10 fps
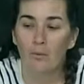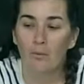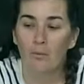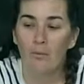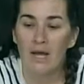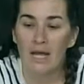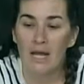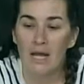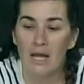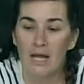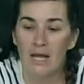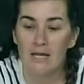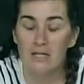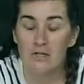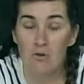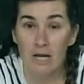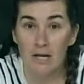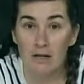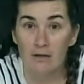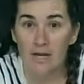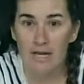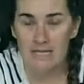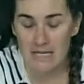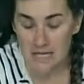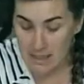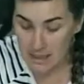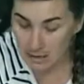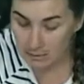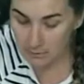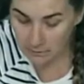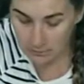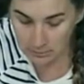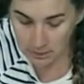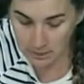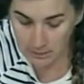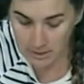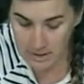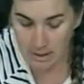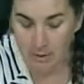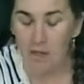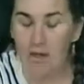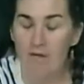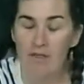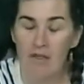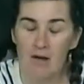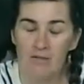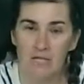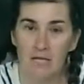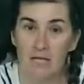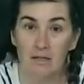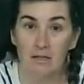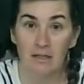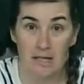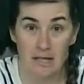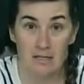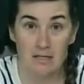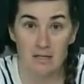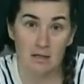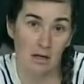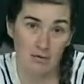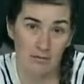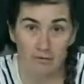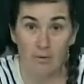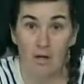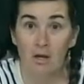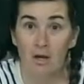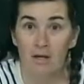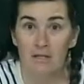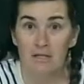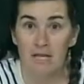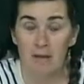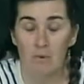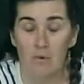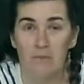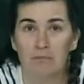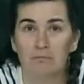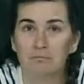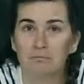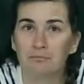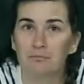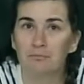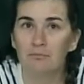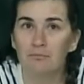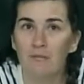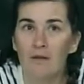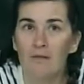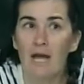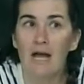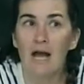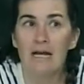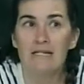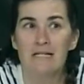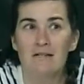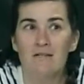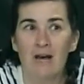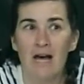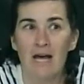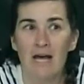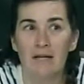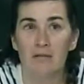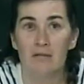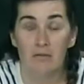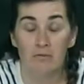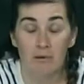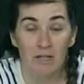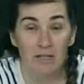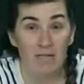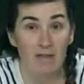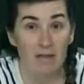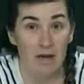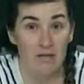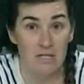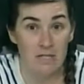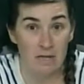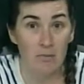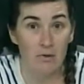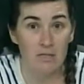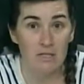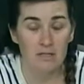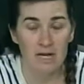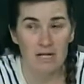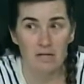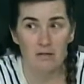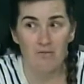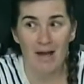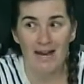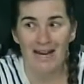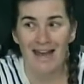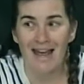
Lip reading: when in Detroit, they did, wrote this down, 11,000 kits of samples. They identified, so from 11,000 samples, they identified